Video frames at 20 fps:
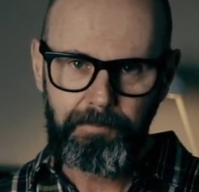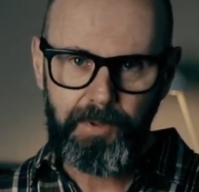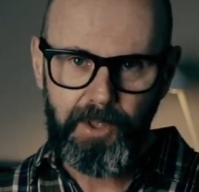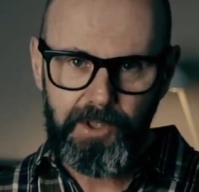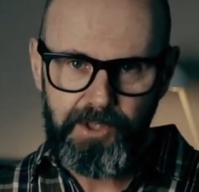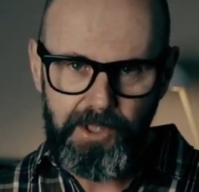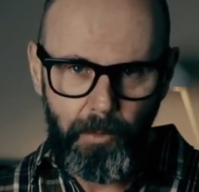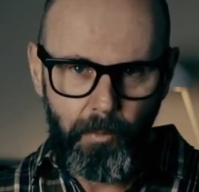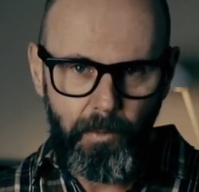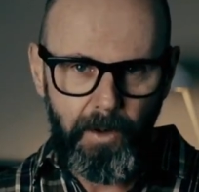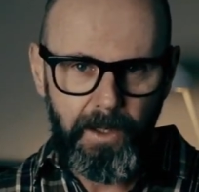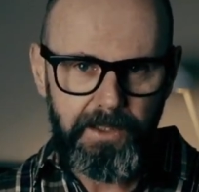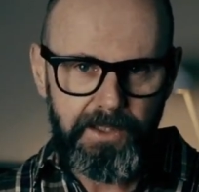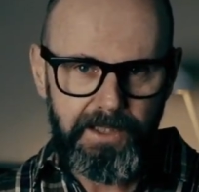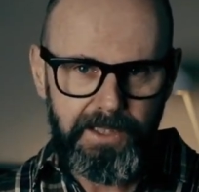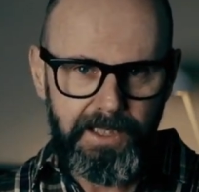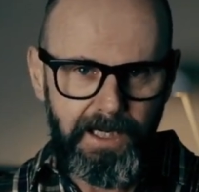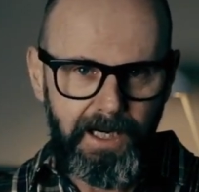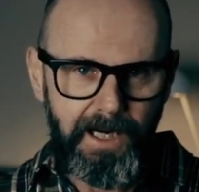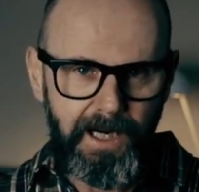because I
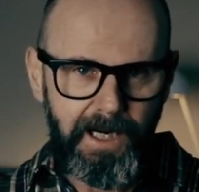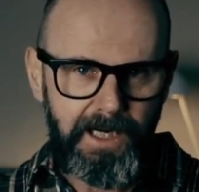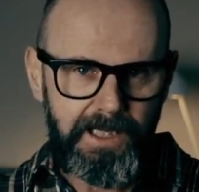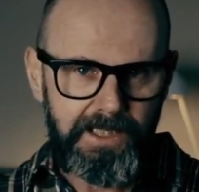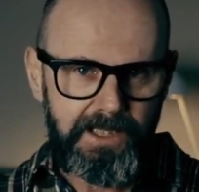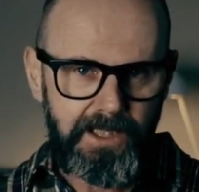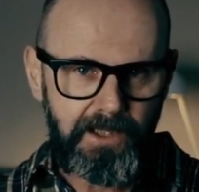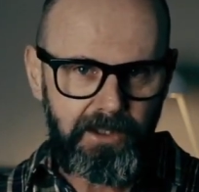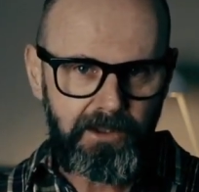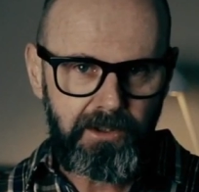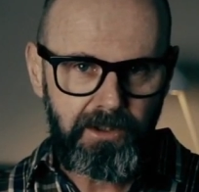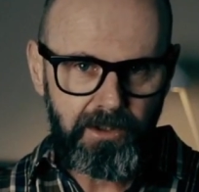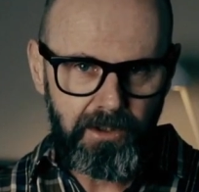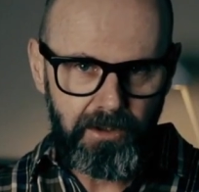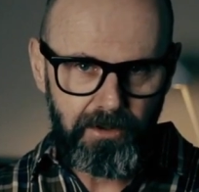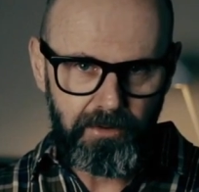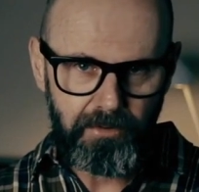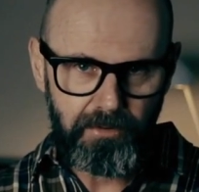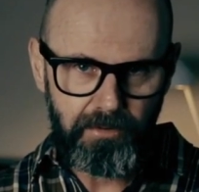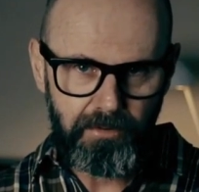want to ask
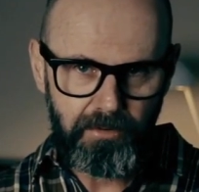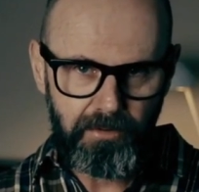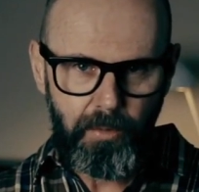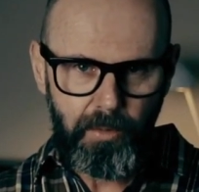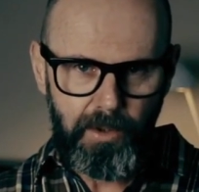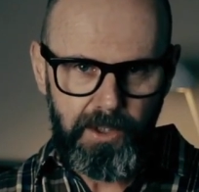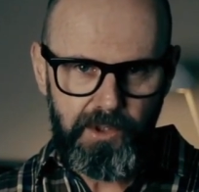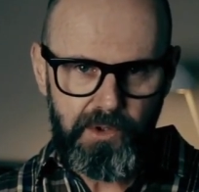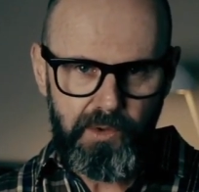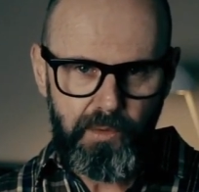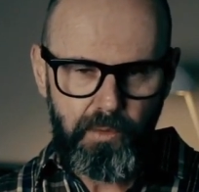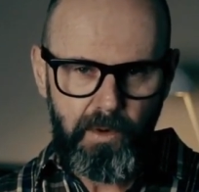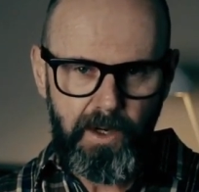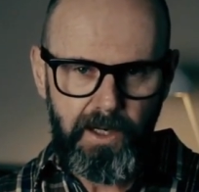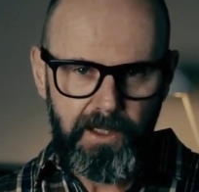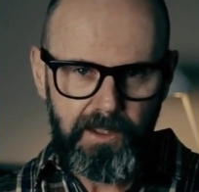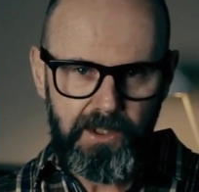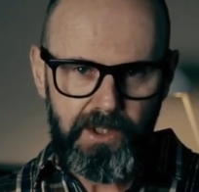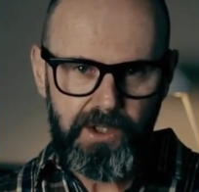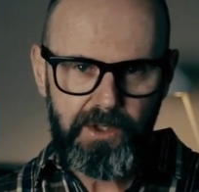you which
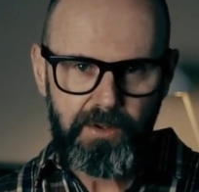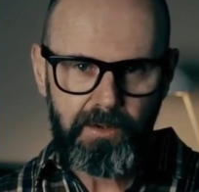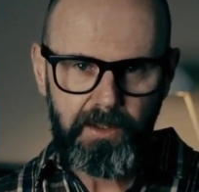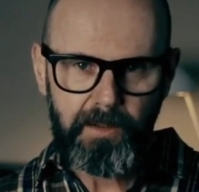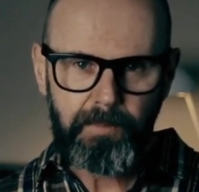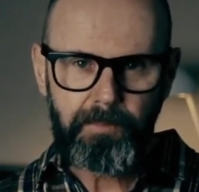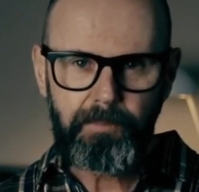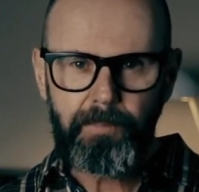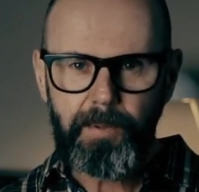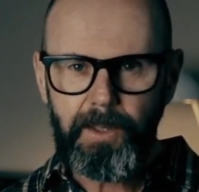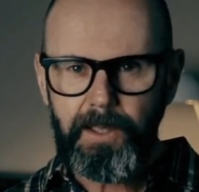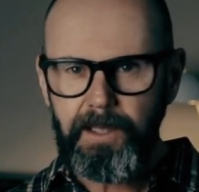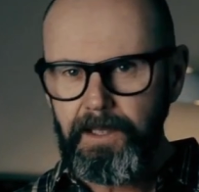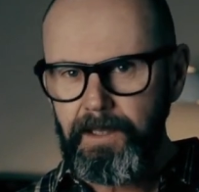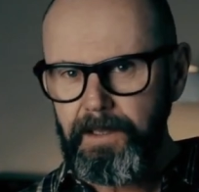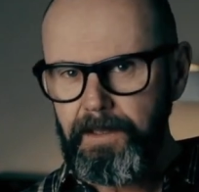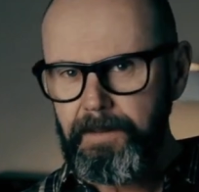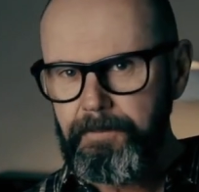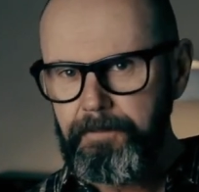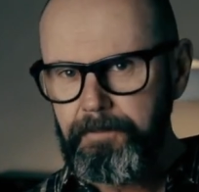one should
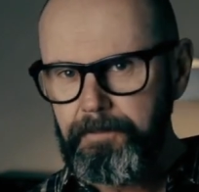be.